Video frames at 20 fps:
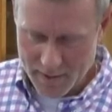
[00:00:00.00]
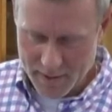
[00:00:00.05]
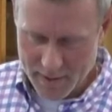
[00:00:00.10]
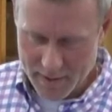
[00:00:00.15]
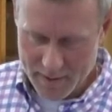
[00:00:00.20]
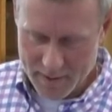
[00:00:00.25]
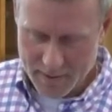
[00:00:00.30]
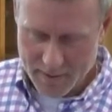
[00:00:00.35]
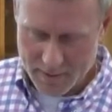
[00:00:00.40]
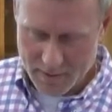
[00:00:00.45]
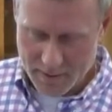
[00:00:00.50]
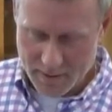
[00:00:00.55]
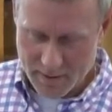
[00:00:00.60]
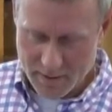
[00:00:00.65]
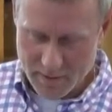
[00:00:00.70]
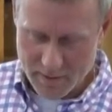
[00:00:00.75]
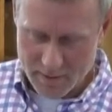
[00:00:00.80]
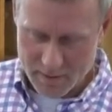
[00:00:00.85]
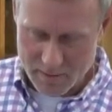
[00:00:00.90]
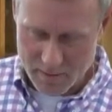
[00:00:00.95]
In
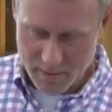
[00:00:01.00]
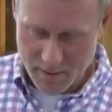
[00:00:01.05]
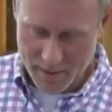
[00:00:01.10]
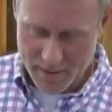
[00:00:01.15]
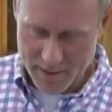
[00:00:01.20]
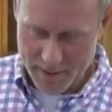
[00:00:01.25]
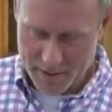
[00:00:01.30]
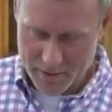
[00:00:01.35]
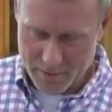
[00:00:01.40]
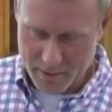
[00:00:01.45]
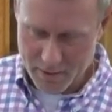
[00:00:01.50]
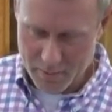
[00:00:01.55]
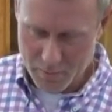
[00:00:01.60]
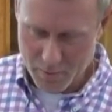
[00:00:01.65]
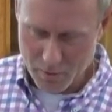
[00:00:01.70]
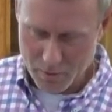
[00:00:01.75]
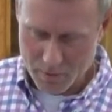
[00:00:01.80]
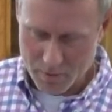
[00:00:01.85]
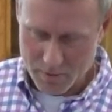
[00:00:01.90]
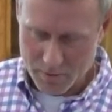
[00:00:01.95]
these lay a great
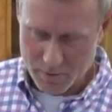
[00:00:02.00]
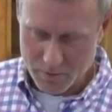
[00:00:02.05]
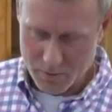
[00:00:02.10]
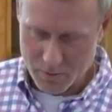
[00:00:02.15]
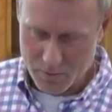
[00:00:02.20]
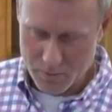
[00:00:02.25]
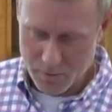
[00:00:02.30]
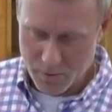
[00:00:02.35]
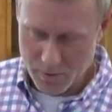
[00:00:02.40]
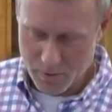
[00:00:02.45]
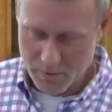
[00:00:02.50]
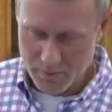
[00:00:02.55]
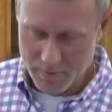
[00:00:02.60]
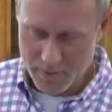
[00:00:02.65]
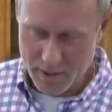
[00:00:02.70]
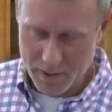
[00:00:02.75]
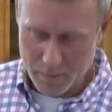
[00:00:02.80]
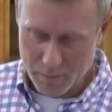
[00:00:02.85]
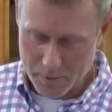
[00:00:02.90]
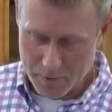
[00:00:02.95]
multitude of
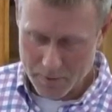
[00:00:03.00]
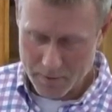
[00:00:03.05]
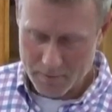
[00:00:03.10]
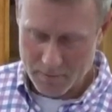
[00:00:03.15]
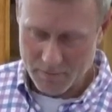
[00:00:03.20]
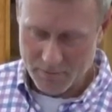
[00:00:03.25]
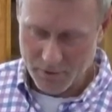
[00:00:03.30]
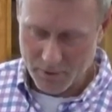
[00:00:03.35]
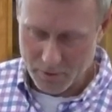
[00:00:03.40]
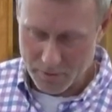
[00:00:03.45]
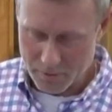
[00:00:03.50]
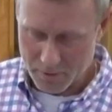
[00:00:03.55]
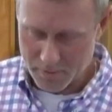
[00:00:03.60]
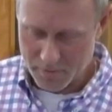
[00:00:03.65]
impotent folk,